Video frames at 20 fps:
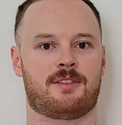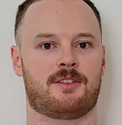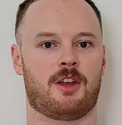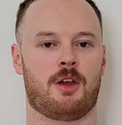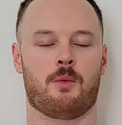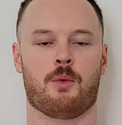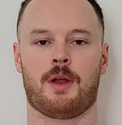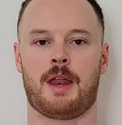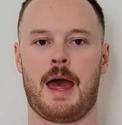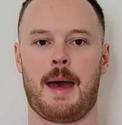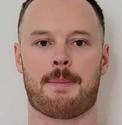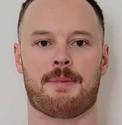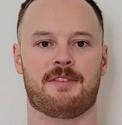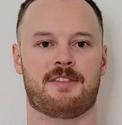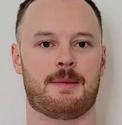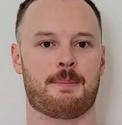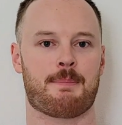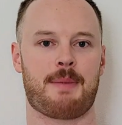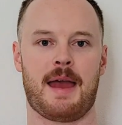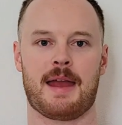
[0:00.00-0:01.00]
So what
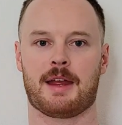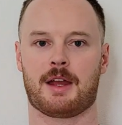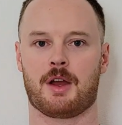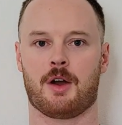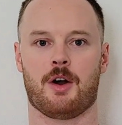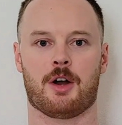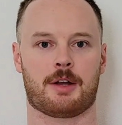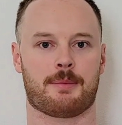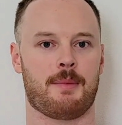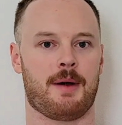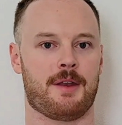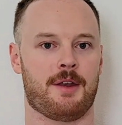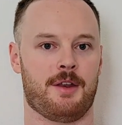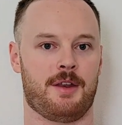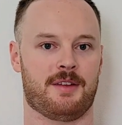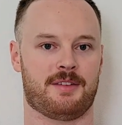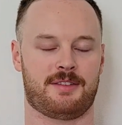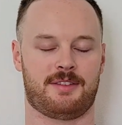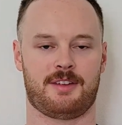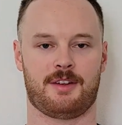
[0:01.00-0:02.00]
happens in Bangkok might not
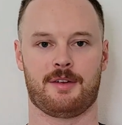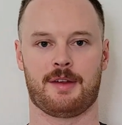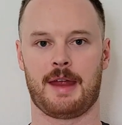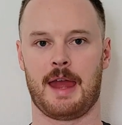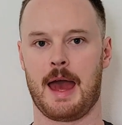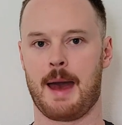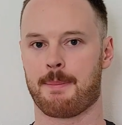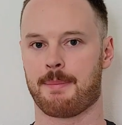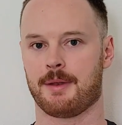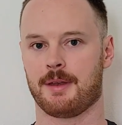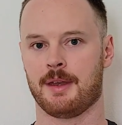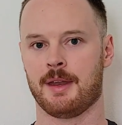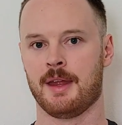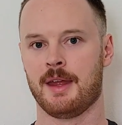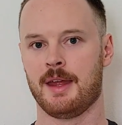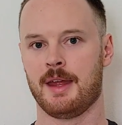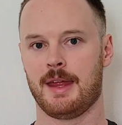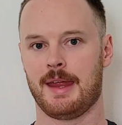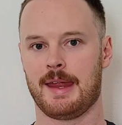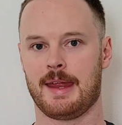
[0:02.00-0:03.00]
necessarily happen
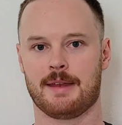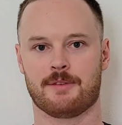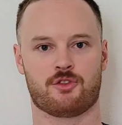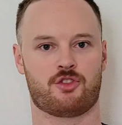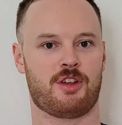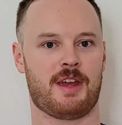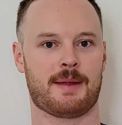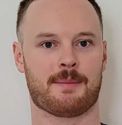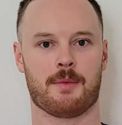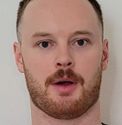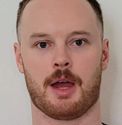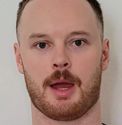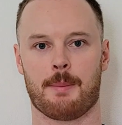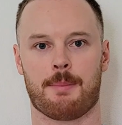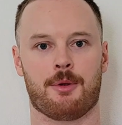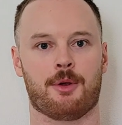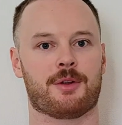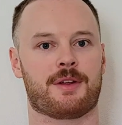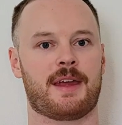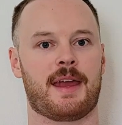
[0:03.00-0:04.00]
in Chiang Mai or
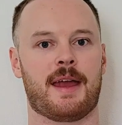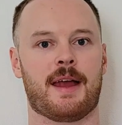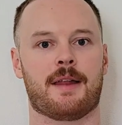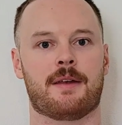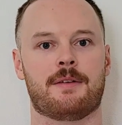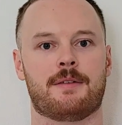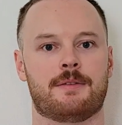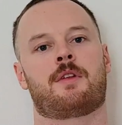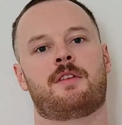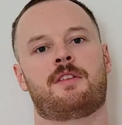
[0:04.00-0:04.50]
Phuket.